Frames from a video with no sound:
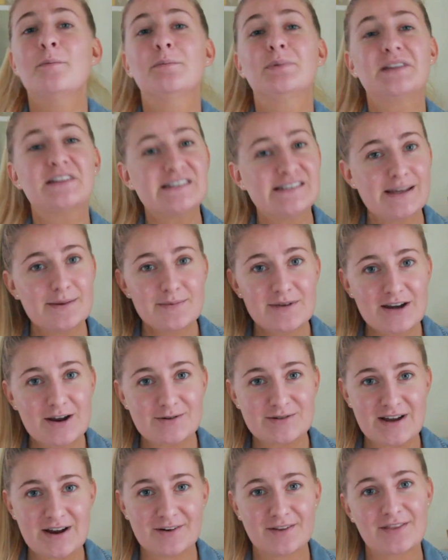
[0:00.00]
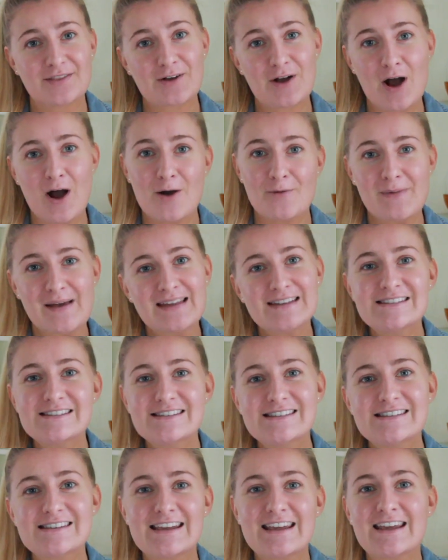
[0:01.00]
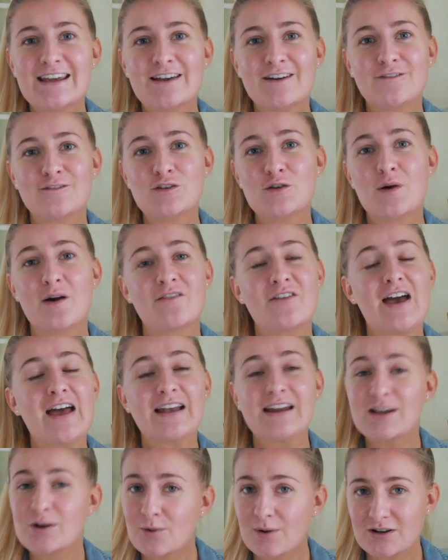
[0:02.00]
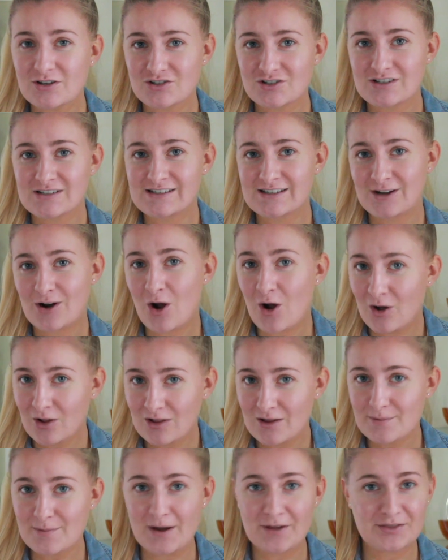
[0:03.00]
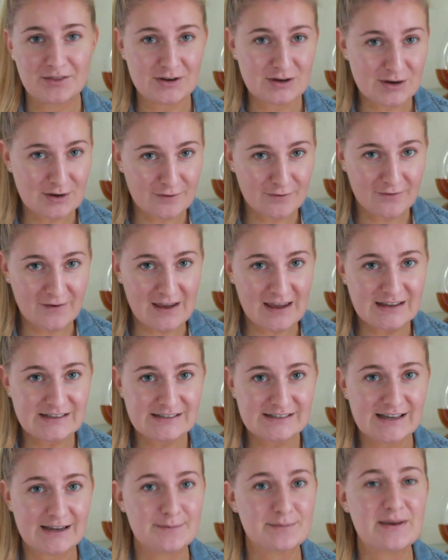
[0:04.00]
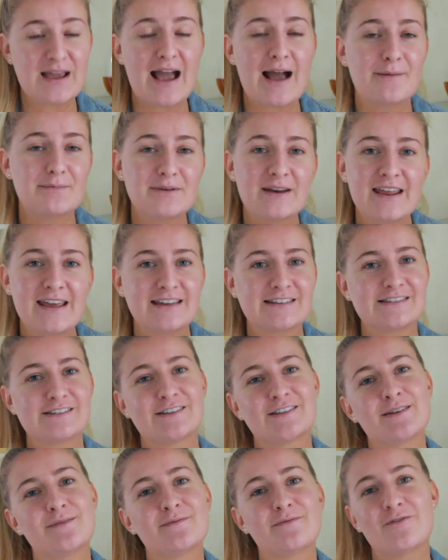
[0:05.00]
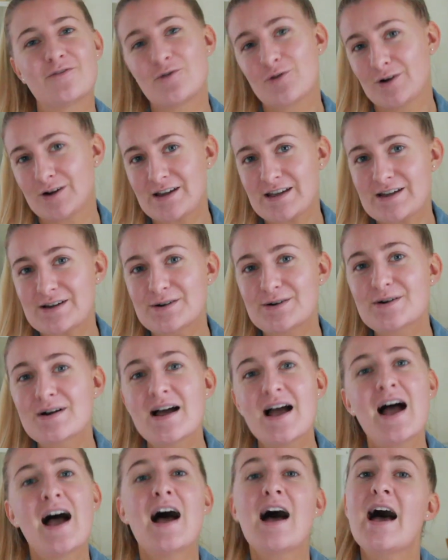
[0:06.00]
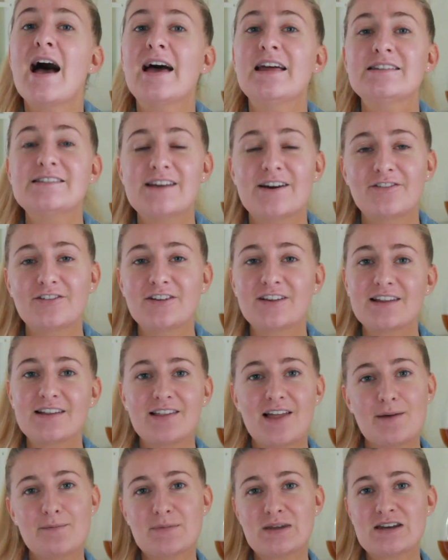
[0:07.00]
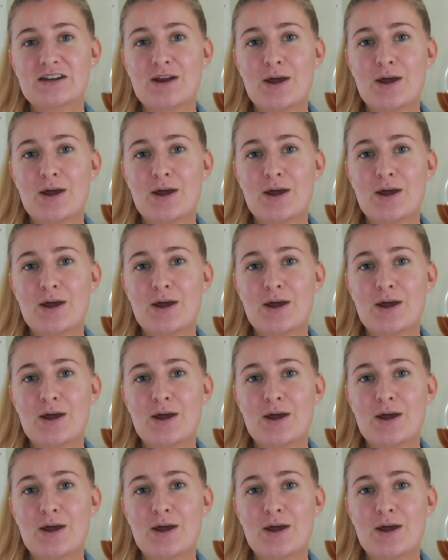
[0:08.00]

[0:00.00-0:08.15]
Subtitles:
Please let me know down in the comments if you have any questions at all about the NuFace. I'd be happy to answer them for you. And definitely let me